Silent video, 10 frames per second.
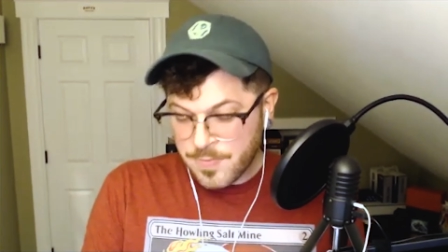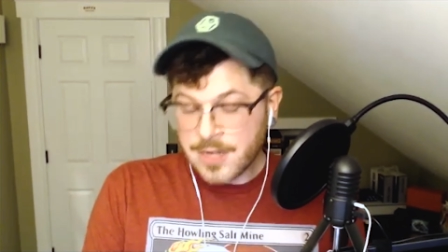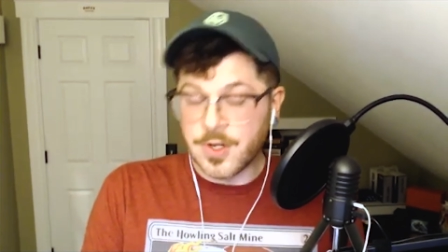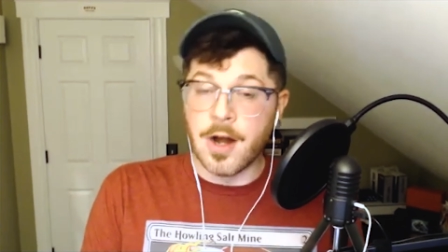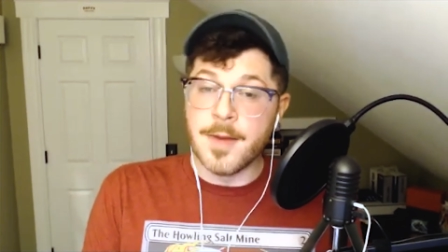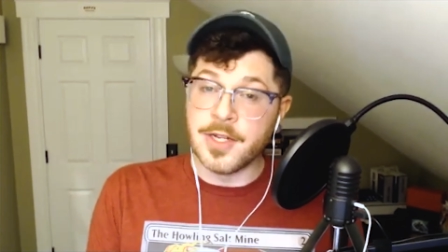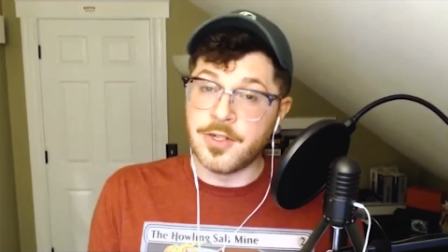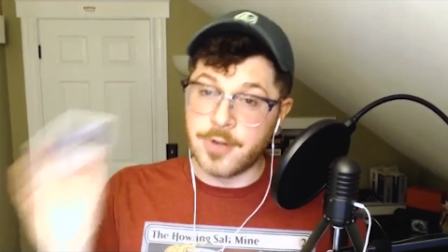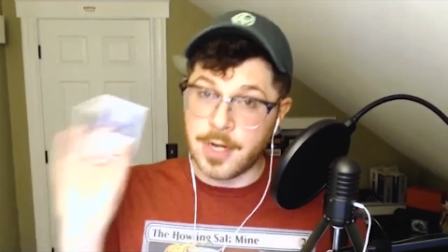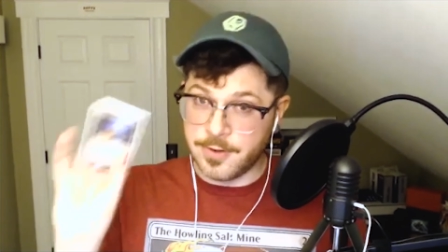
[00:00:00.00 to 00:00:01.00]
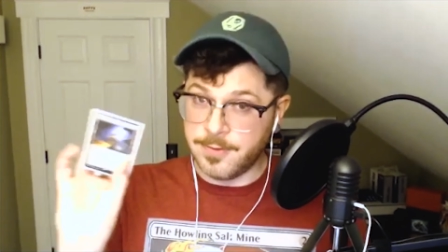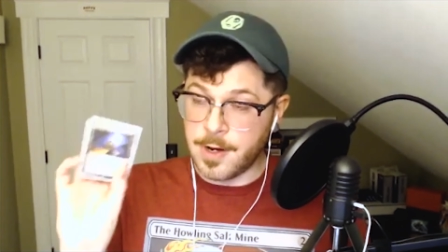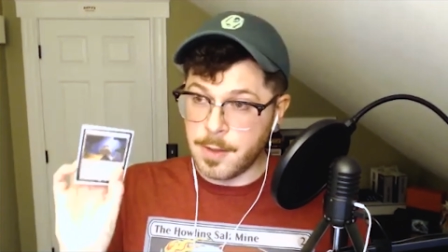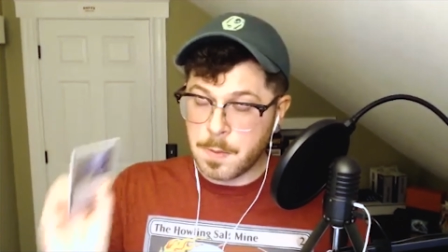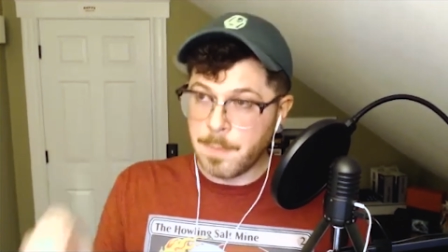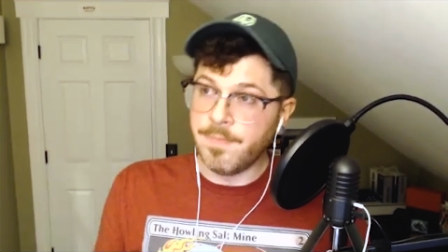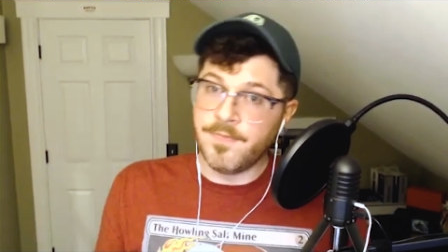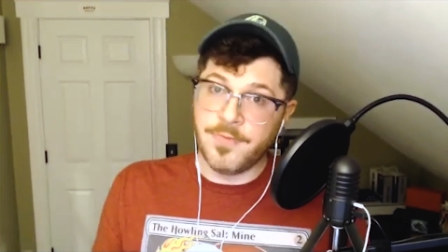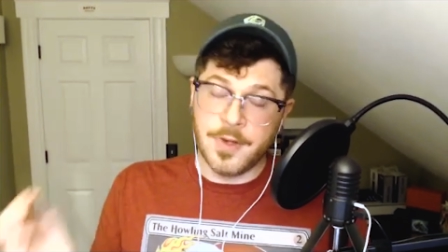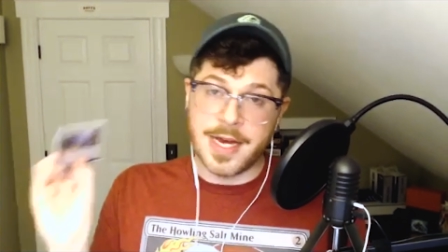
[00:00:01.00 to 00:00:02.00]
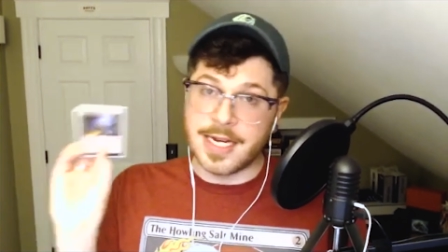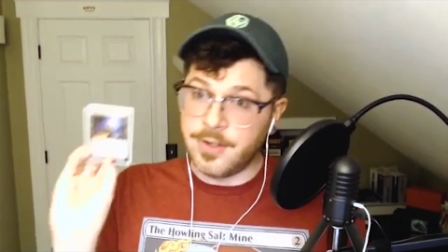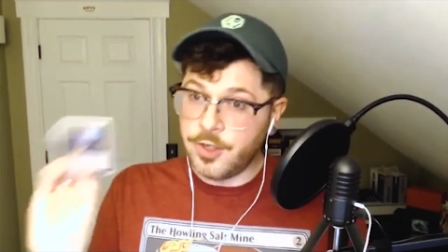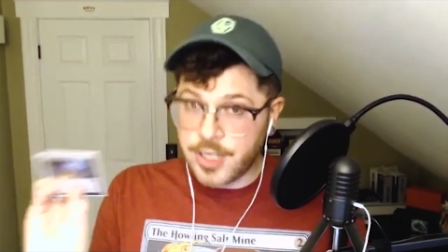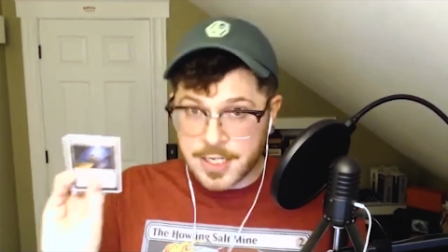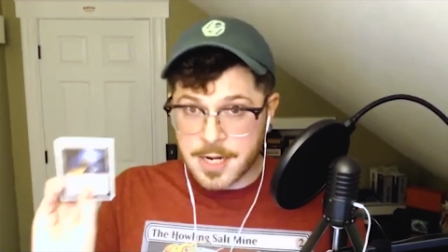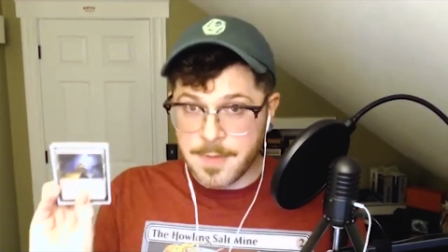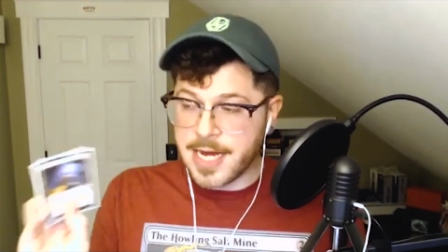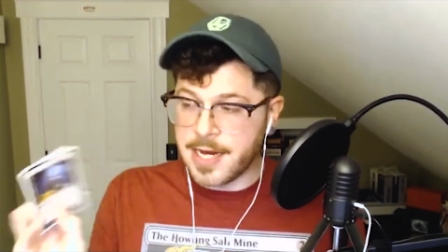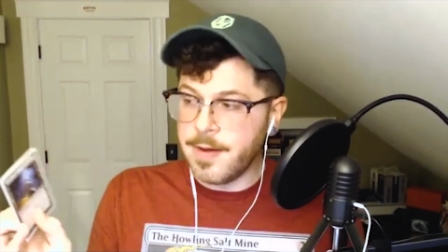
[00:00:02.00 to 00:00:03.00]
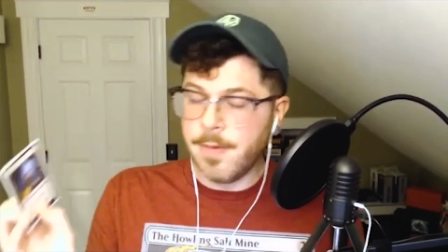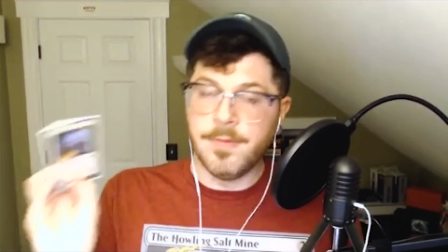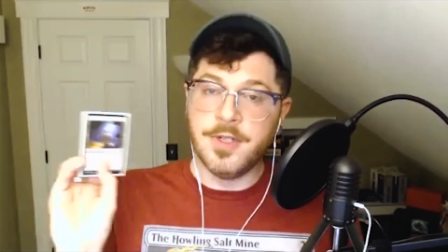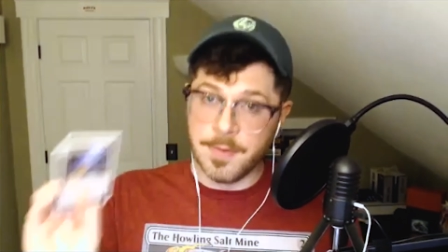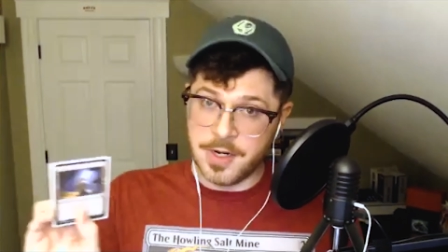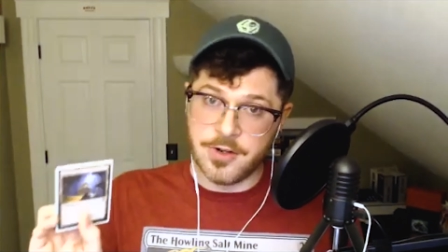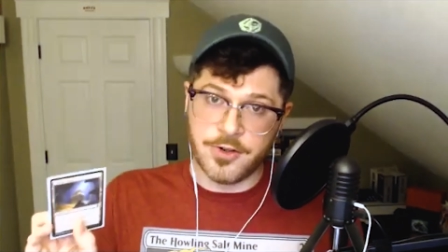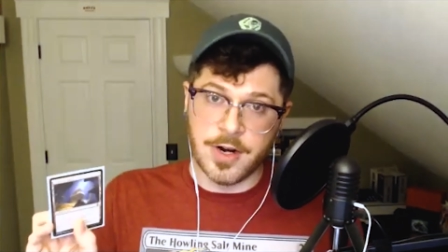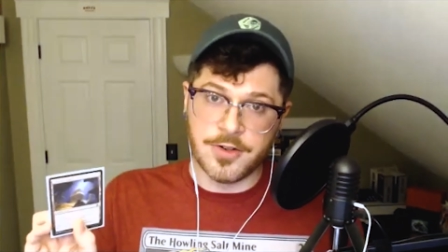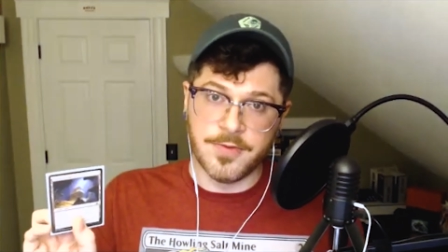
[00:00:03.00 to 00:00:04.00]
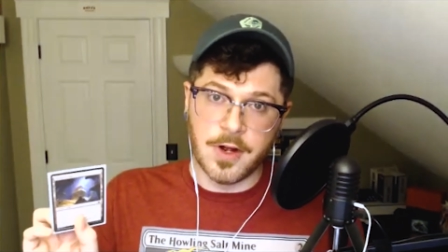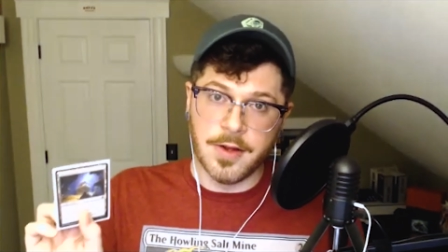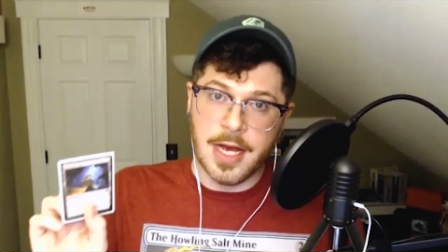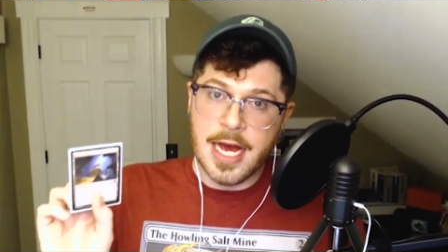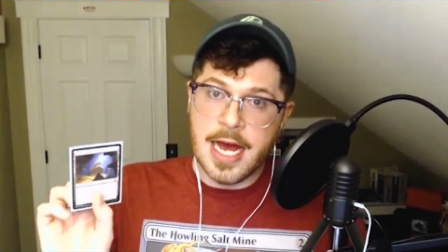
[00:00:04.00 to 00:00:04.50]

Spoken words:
So I already mentioned Treasure Vault. You make a shit ton of mana, dump it into Treasure Vault,